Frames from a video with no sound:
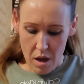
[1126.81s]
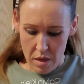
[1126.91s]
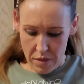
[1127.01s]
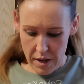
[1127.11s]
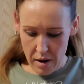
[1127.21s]

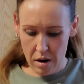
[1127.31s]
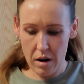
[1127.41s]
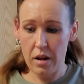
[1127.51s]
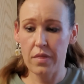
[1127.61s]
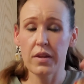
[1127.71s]
They
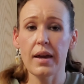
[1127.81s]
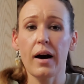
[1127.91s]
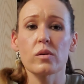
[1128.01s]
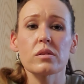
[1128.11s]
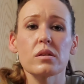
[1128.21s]
are the
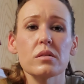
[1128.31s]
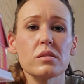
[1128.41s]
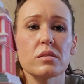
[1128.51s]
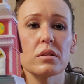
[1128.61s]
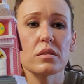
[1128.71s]

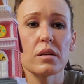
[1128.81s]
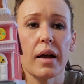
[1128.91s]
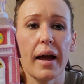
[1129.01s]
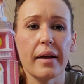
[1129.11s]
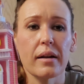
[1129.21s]
houses
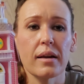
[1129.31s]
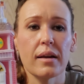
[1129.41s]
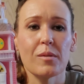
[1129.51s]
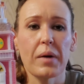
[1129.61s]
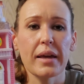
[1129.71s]
and
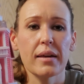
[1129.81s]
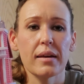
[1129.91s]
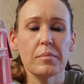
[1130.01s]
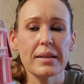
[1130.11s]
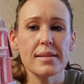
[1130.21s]
again, my kid,
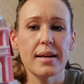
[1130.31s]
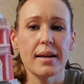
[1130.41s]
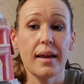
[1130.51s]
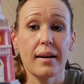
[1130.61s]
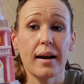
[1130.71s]
my son
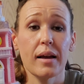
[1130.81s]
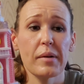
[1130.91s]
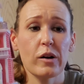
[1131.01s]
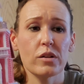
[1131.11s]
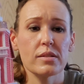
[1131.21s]
and I, my
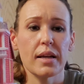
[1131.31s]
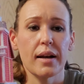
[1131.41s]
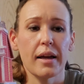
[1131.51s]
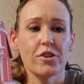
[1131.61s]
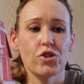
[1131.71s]
oldest son and
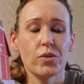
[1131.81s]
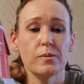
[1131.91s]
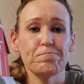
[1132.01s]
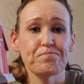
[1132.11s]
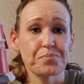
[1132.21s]
I do
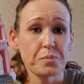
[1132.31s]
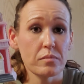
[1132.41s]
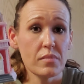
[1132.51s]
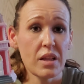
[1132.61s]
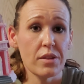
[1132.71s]

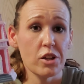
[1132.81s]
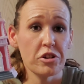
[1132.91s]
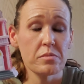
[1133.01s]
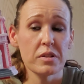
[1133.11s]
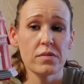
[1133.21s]
the
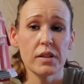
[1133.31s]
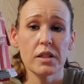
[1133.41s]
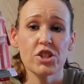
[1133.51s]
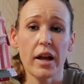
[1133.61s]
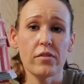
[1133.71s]
Christmas
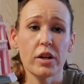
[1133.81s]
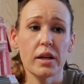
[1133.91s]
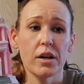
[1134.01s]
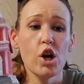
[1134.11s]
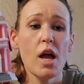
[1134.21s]
Village every
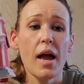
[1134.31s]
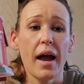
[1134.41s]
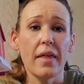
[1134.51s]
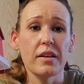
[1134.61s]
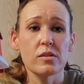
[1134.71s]
year.
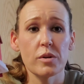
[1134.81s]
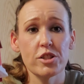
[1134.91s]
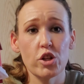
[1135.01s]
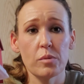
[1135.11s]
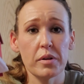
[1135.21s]
And these ones
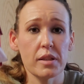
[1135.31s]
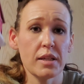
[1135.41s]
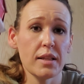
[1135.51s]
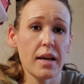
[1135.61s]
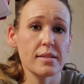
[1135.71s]
you can put the
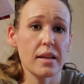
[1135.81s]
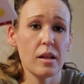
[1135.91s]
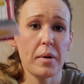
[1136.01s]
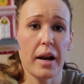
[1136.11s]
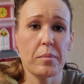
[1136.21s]
tea lights in the
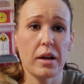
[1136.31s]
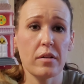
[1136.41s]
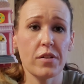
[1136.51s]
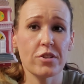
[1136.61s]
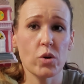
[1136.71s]
bottom
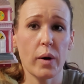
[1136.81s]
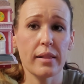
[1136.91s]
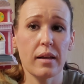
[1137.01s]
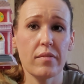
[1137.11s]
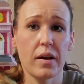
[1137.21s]
of. So I
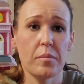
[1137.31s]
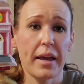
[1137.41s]
love them.